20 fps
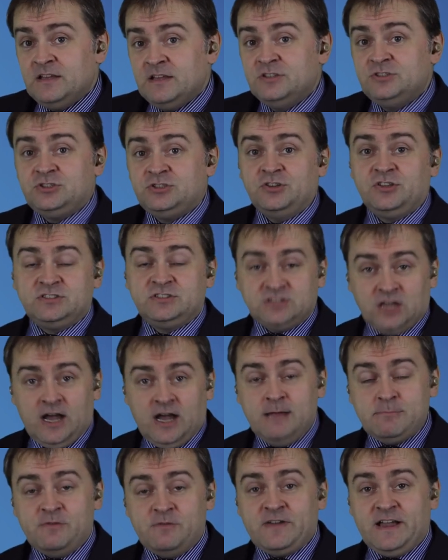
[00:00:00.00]
so the
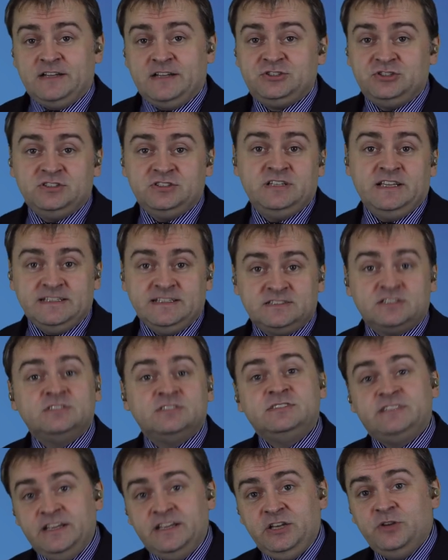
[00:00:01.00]
time of action is
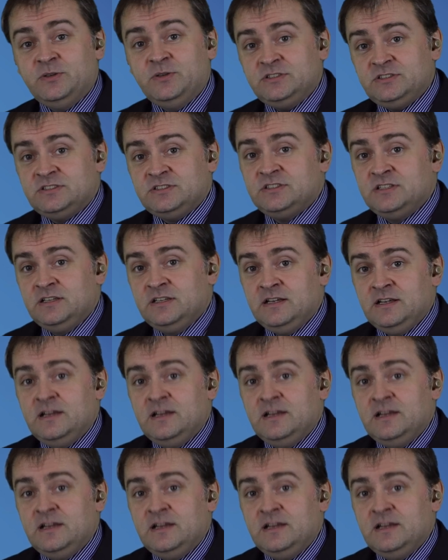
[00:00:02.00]
continuous.